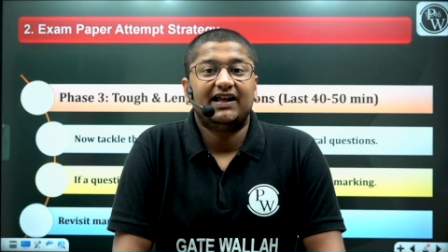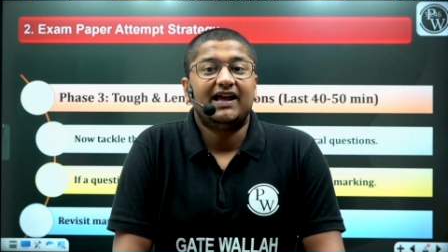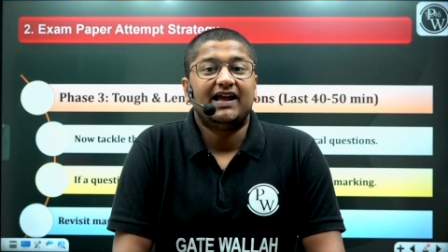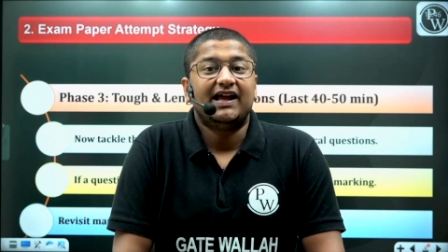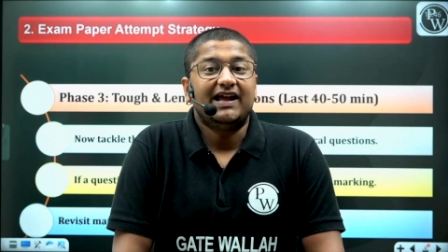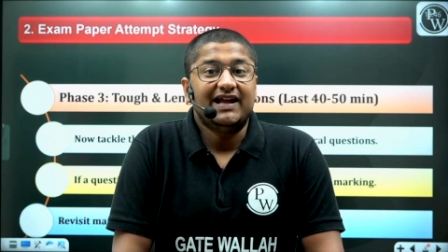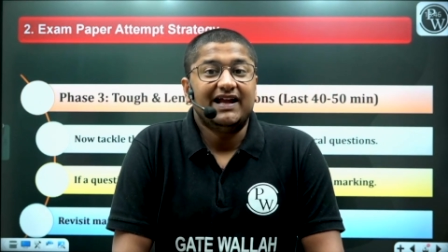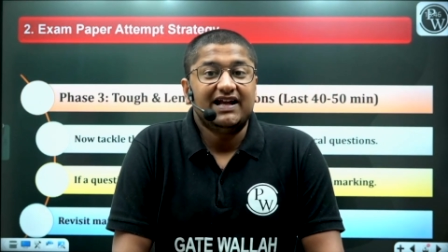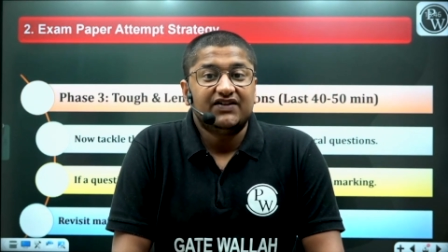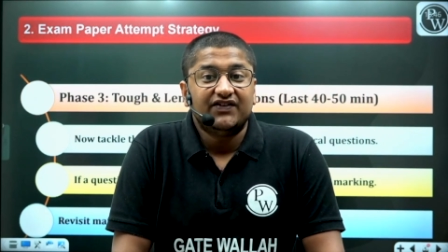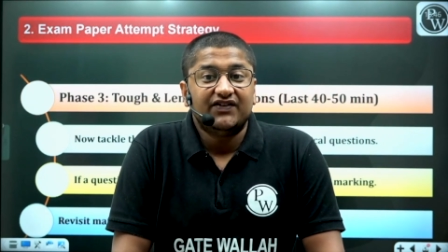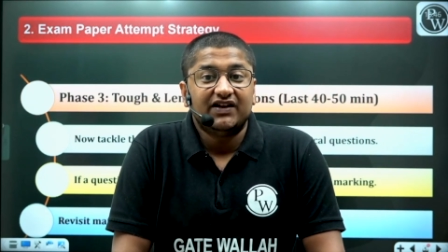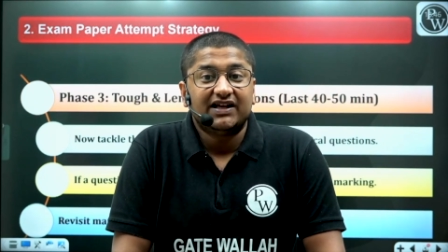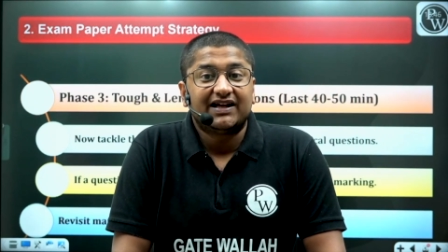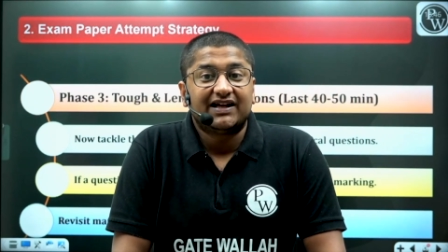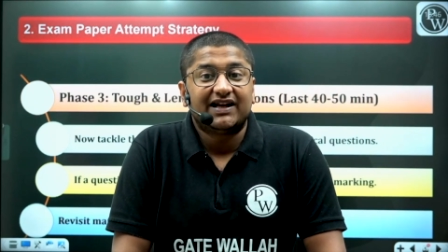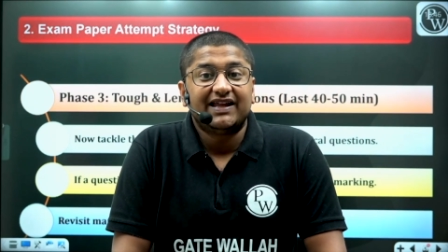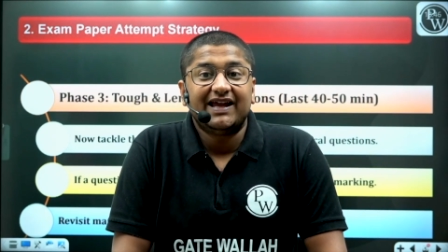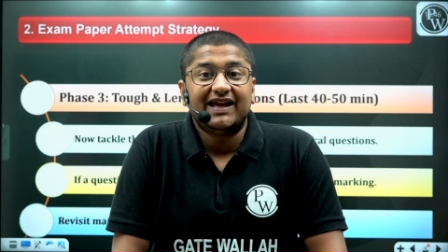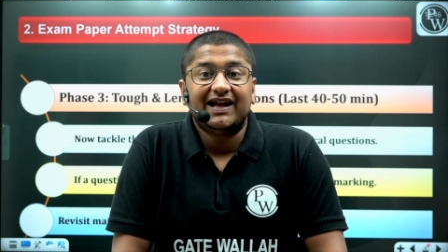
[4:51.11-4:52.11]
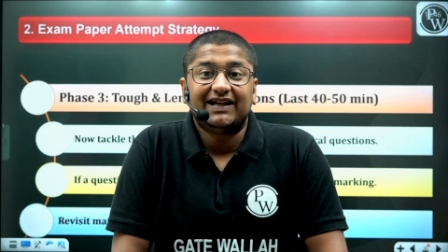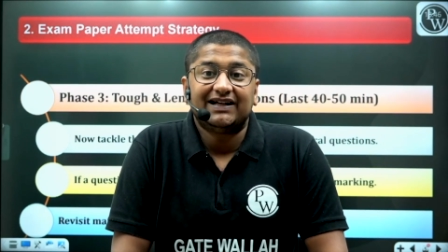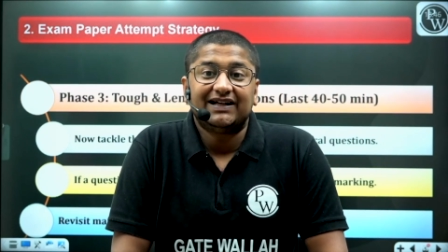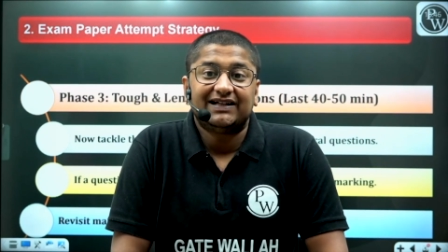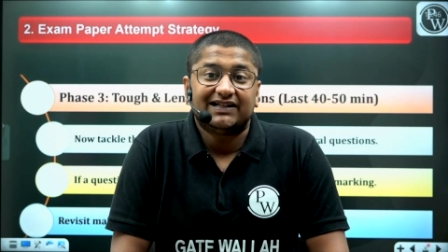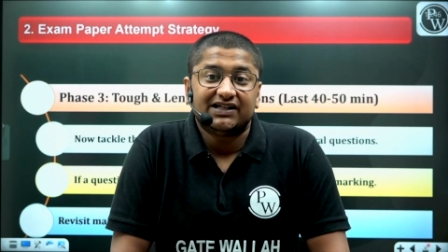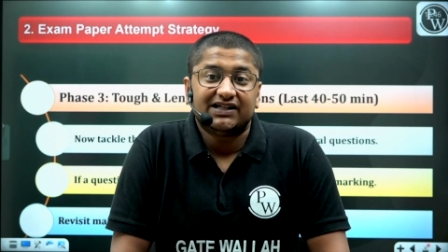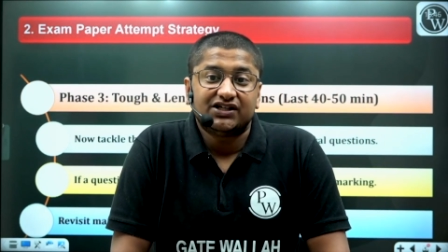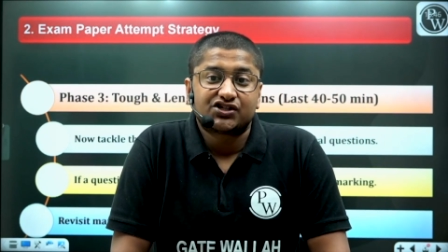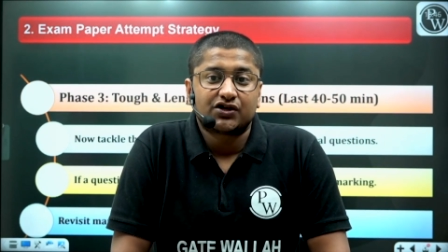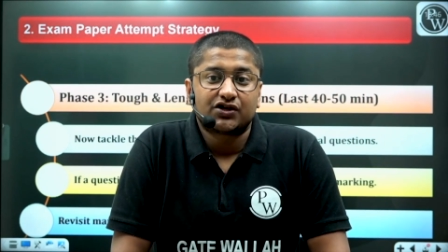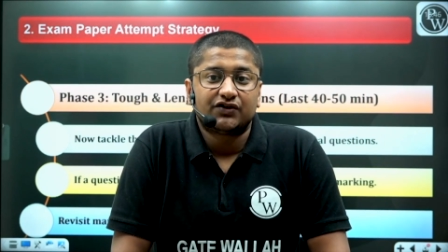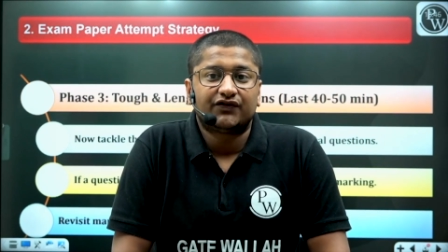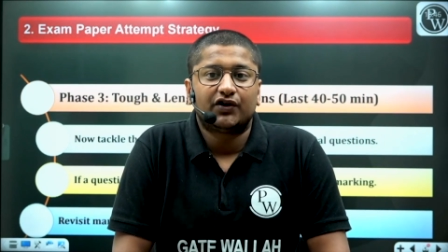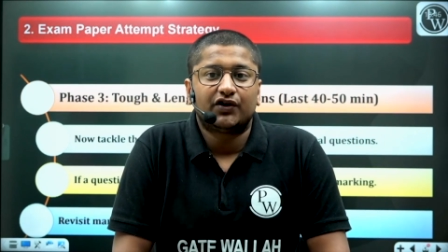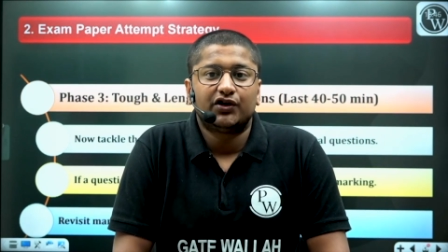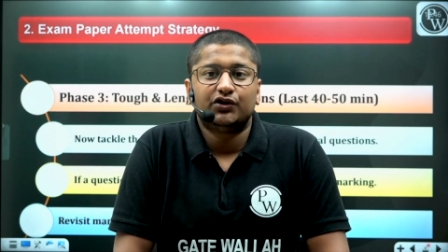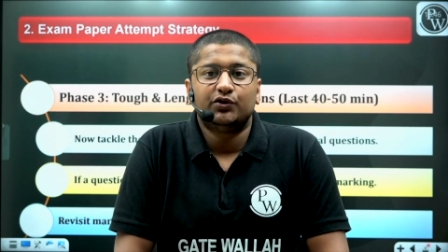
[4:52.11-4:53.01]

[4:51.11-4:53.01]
it will create a tension for you.